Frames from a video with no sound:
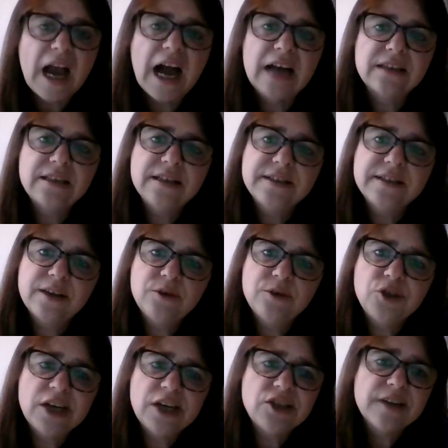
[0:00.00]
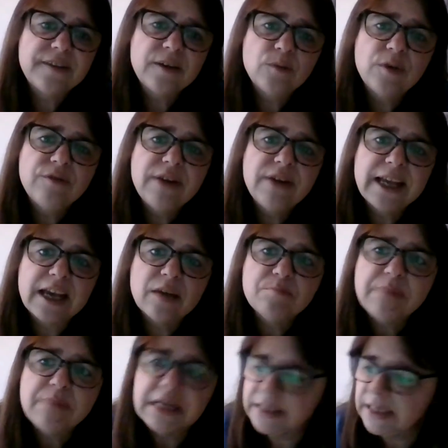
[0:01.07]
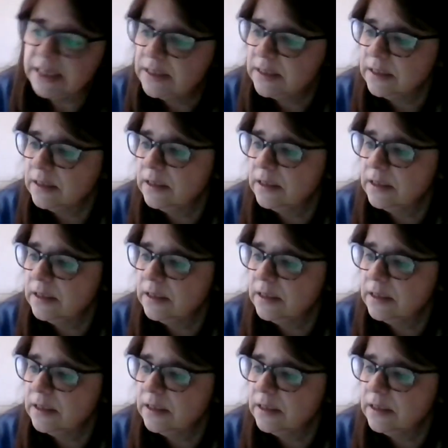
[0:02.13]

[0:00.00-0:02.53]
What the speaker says: As an association, I think we're really committed